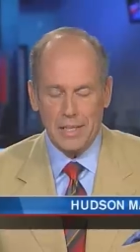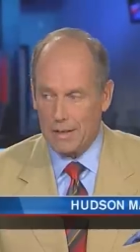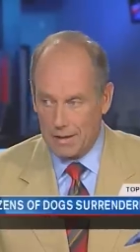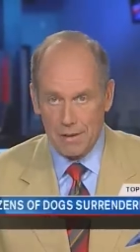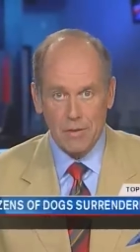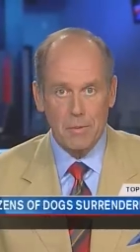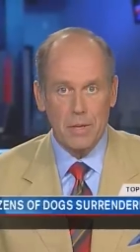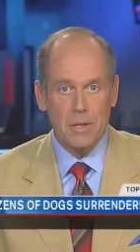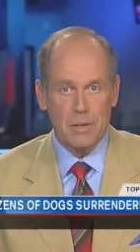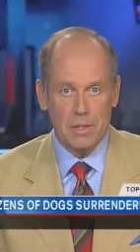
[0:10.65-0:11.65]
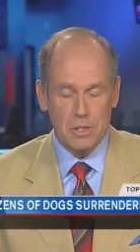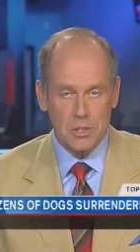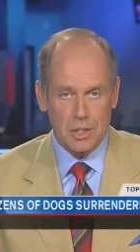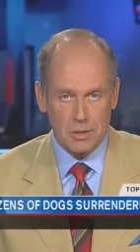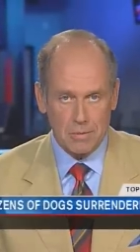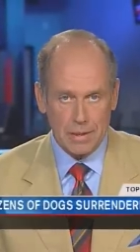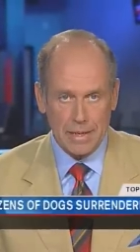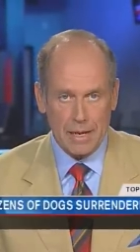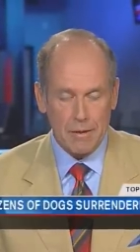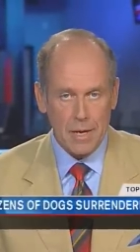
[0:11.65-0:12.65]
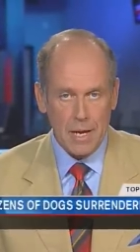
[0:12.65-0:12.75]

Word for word: They are everywhere you look at the shelter right now.